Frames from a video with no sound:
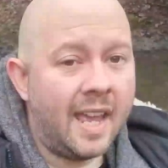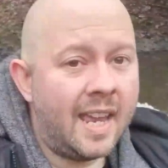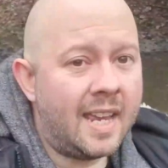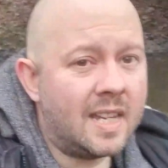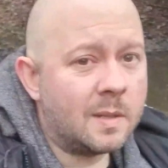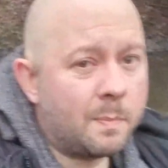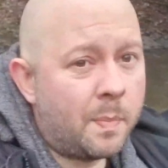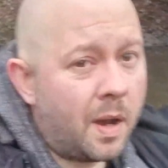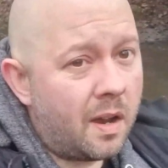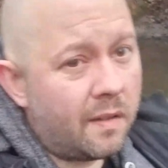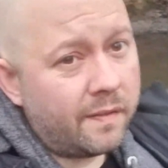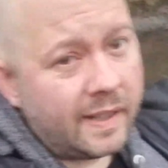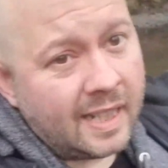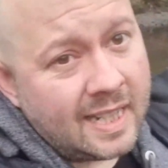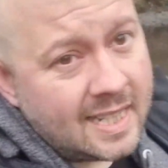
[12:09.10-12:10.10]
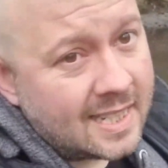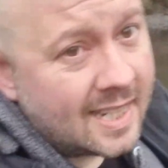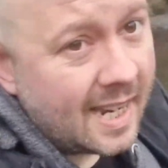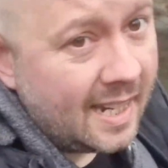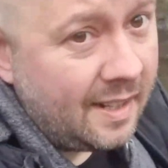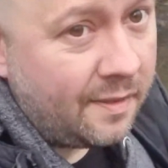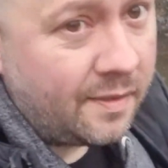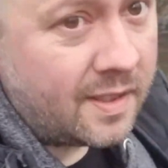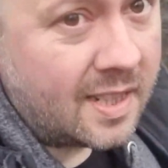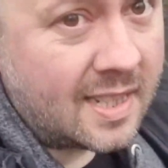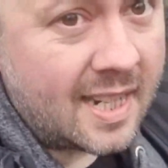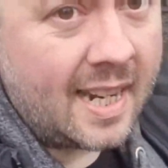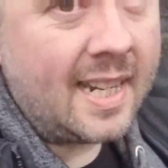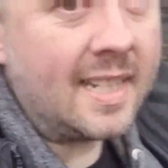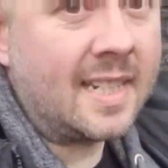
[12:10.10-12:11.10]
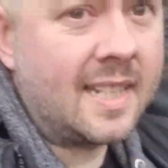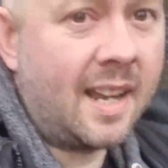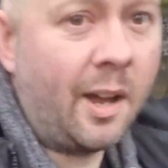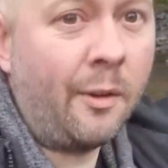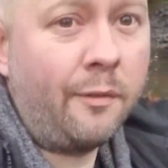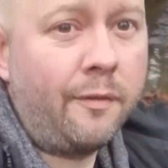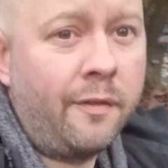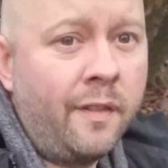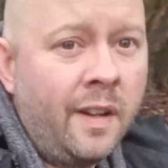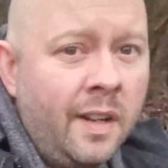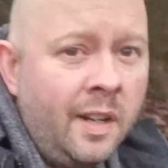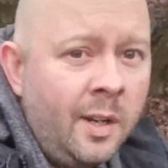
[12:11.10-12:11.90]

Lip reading: It is perfectly safe to take stuff